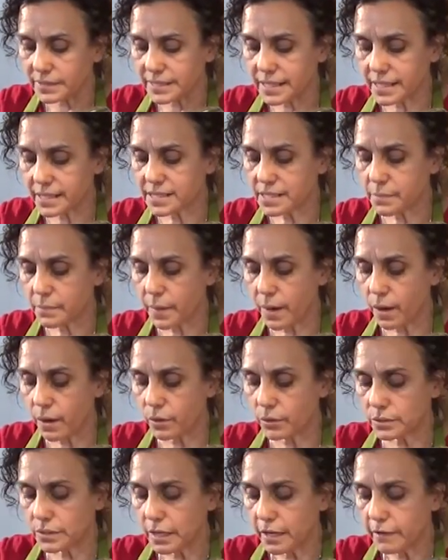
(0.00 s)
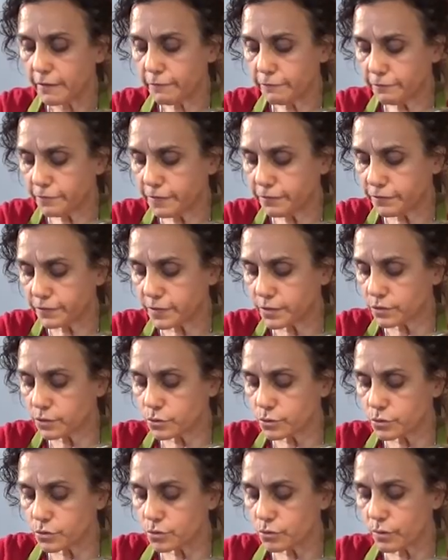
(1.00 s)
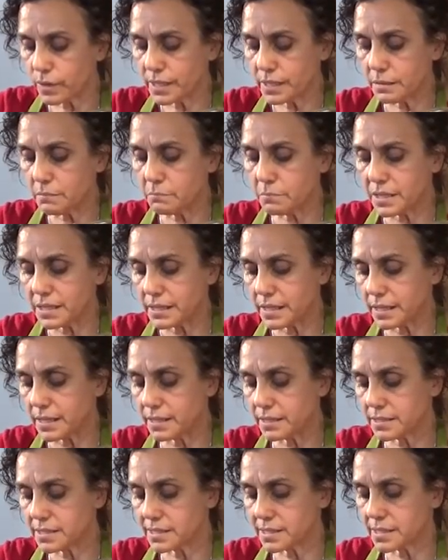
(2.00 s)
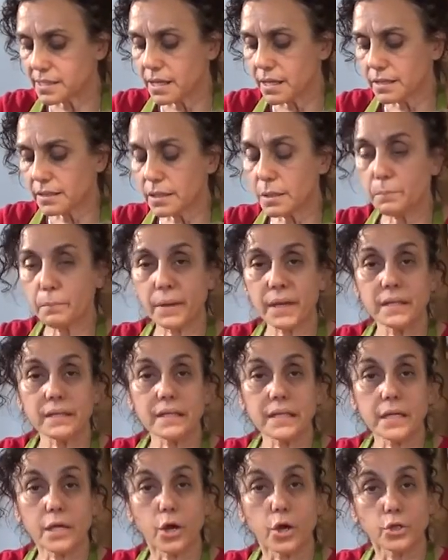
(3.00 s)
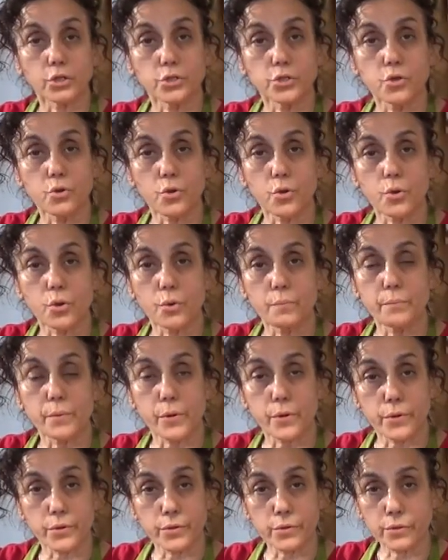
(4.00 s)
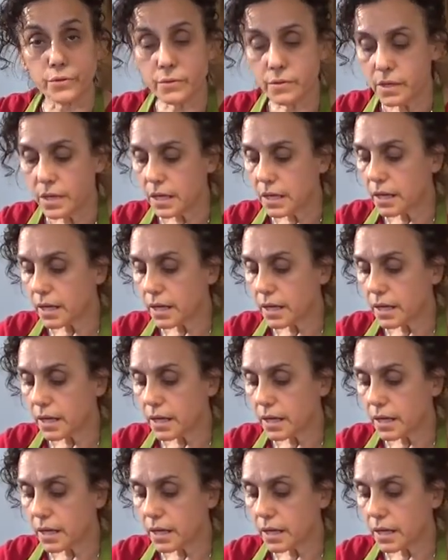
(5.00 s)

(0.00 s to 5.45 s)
It takes about 15 to 20 minutes depending on your burner